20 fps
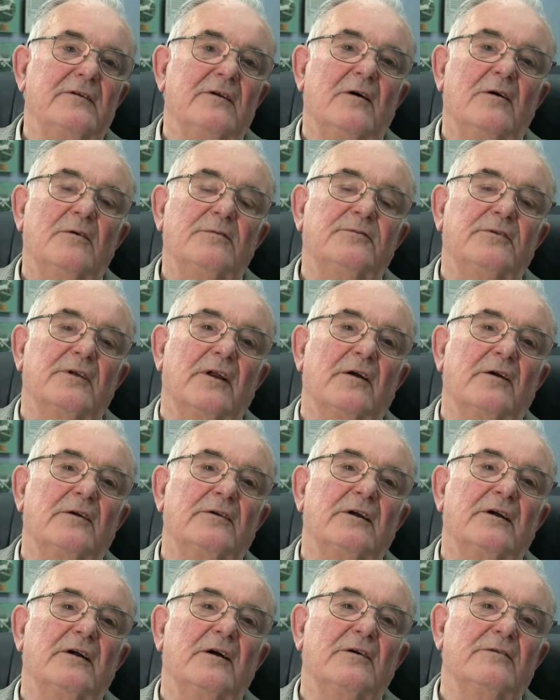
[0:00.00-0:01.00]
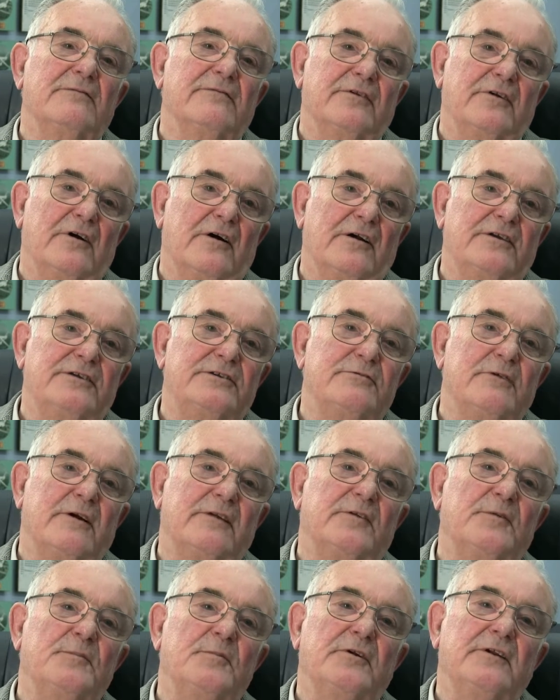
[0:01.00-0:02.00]
often overnight you
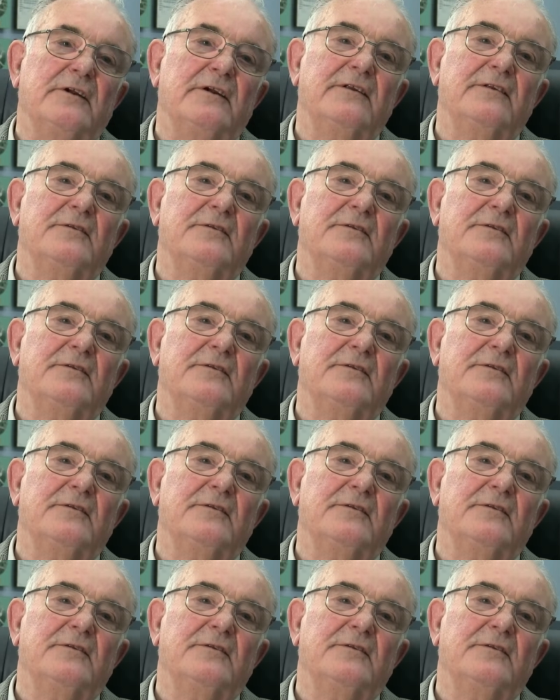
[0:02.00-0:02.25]
had to put it